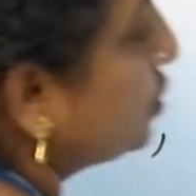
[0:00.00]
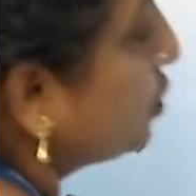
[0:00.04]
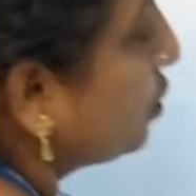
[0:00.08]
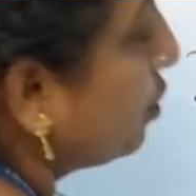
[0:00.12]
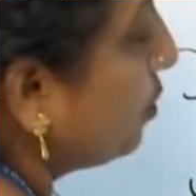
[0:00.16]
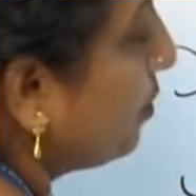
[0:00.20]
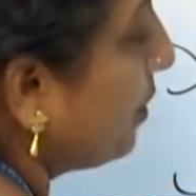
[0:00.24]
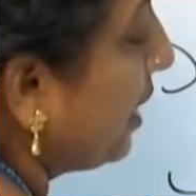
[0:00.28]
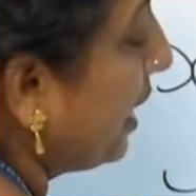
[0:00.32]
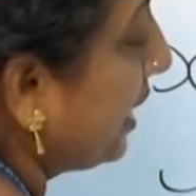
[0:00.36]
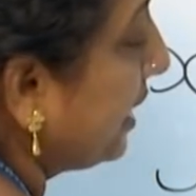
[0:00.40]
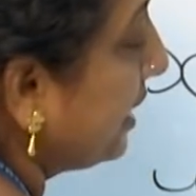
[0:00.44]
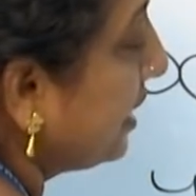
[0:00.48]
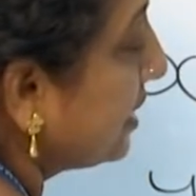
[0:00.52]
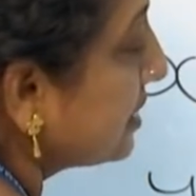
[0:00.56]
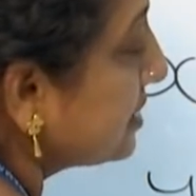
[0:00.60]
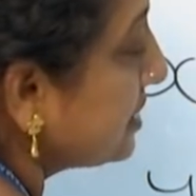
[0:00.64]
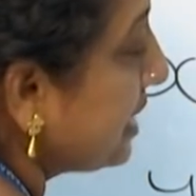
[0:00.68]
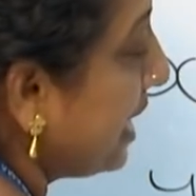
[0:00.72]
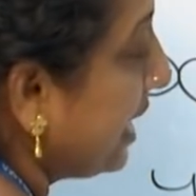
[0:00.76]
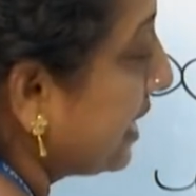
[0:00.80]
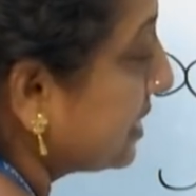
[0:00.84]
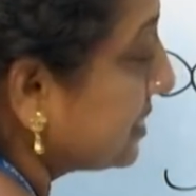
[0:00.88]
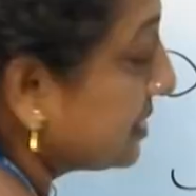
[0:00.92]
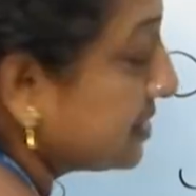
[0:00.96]
2 minus
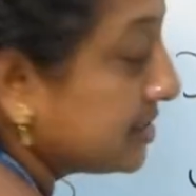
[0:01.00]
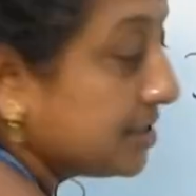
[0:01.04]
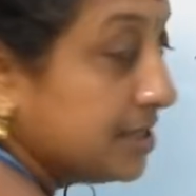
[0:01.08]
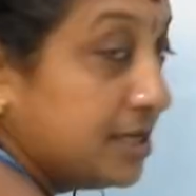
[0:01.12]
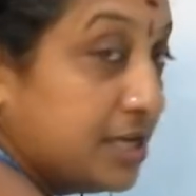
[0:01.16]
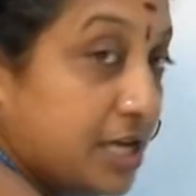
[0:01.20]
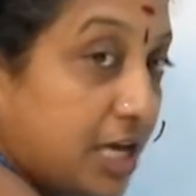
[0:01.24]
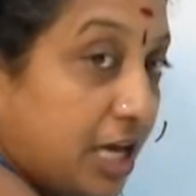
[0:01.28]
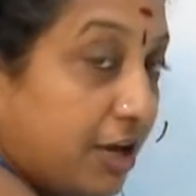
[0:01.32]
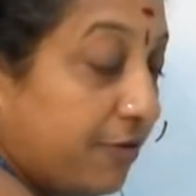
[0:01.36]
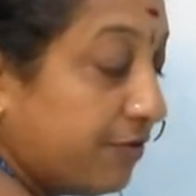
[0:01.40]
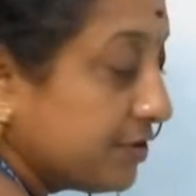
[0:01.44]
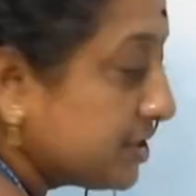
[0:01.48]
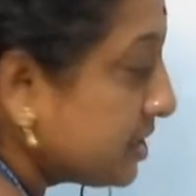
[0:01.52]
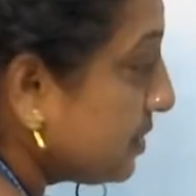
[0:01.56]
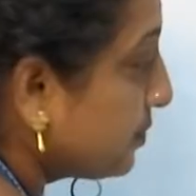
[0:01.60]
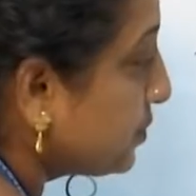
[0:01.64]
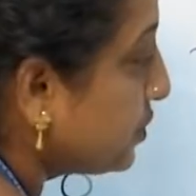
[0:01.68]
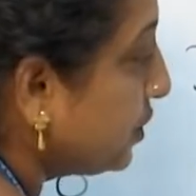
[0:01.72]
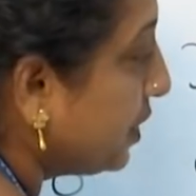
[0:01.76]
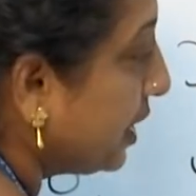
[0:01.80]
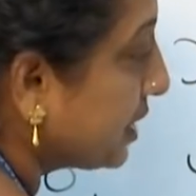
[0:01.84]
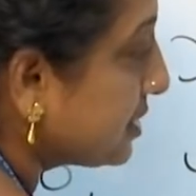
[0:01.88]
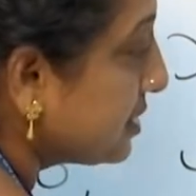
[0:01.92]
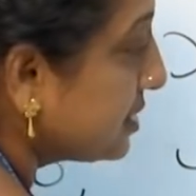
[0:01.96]
x. If you
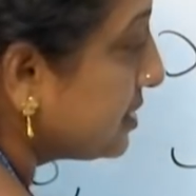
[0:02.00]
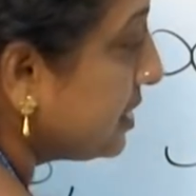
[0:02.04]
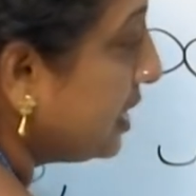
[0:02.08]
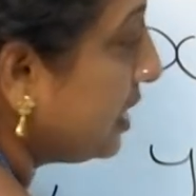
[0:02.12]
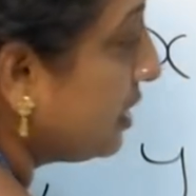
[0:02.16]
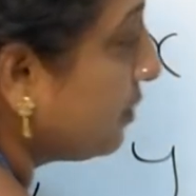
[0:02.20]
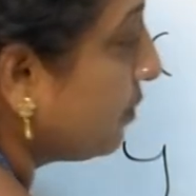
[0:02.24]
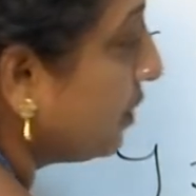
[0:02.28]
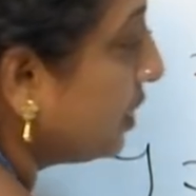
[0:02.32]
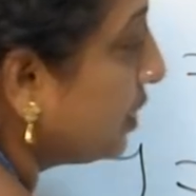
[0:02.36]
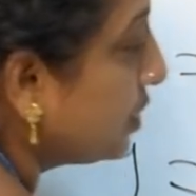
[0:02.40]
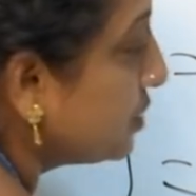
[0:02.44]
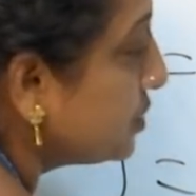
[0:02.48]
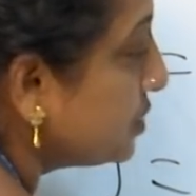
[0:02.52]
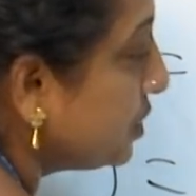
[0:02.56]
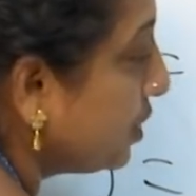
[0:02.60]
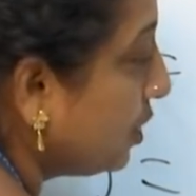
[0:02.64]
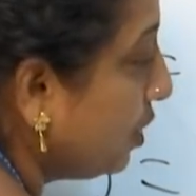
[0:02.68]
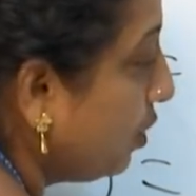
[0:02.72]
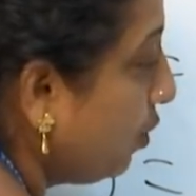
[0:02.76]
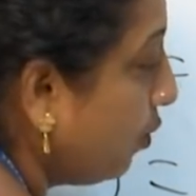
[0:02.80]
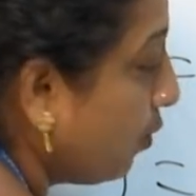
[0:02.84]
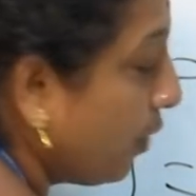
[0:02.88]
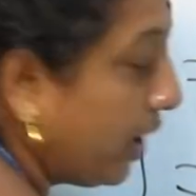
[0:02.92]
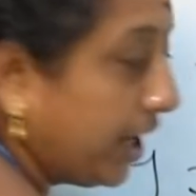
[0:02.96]
substitute x is equal to
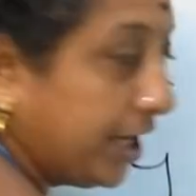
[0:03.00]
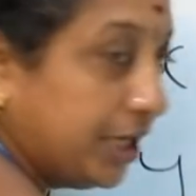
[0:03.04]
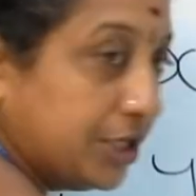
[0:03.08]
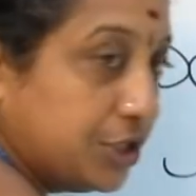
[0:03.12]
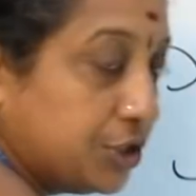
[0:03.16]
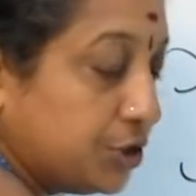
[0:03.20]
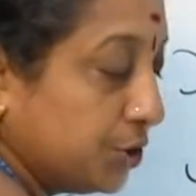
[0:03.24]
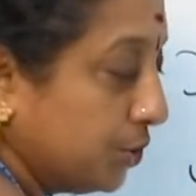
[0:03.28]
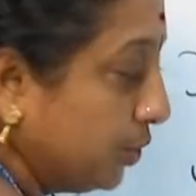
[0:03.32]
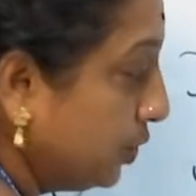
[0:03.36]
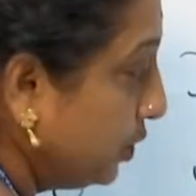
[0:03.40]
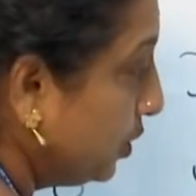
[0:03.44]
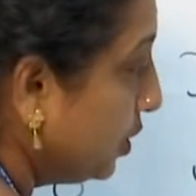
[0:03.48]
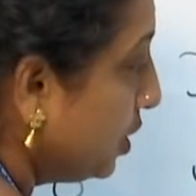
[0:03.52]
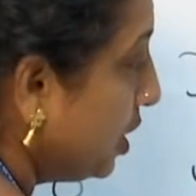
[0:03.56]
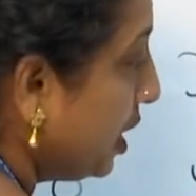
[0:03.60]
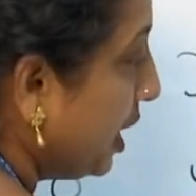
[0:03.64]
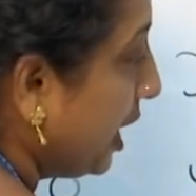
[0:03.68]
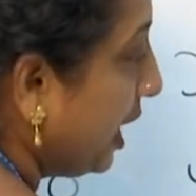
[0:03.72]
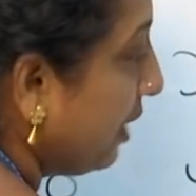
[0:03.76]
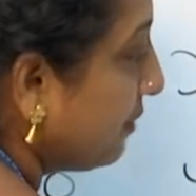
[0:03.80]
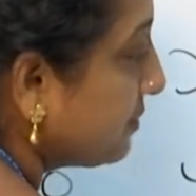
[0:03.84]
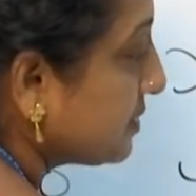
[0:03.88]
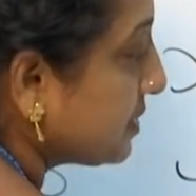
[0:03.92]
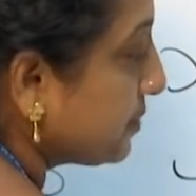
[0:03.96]
0, y 2.
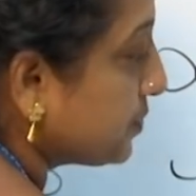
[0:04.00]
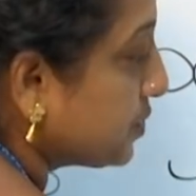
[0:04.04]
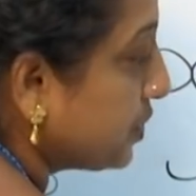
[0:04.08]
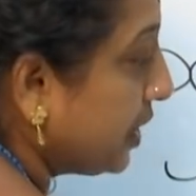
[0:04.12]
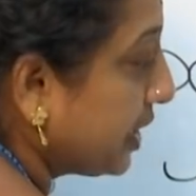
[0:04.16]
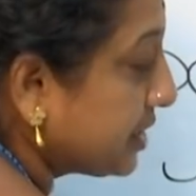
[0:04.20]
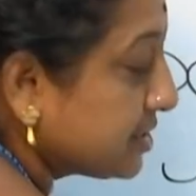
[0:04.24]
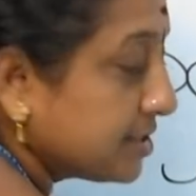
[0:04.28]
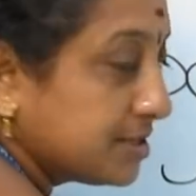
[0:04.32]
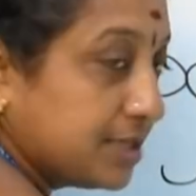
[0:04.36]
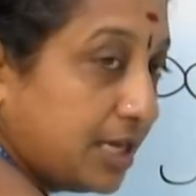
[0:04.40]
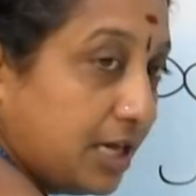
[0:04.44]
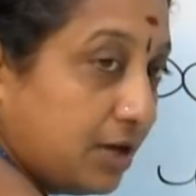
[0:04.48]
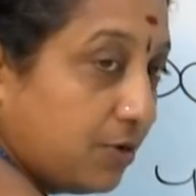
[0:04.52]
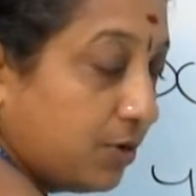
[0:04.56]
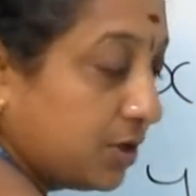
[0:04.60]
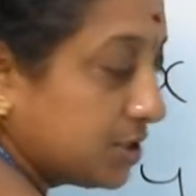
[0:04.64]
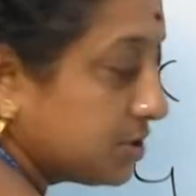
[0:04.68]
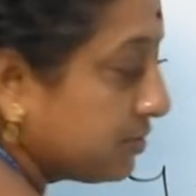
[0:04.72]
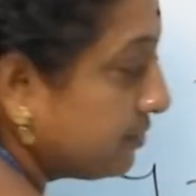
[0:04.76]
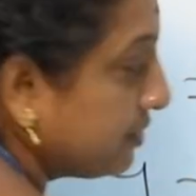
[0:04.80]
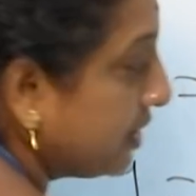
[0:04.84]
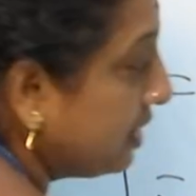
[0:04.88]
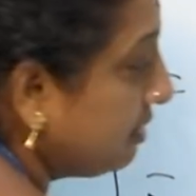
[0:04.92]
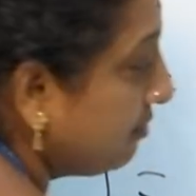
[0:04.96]
If you substitute x is equal
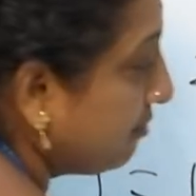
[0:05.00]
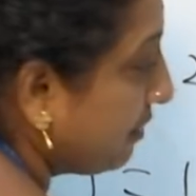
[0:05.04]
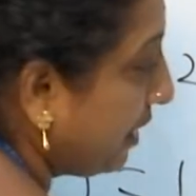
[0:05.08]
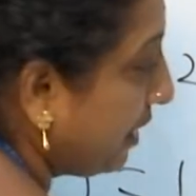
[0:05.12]
to 1,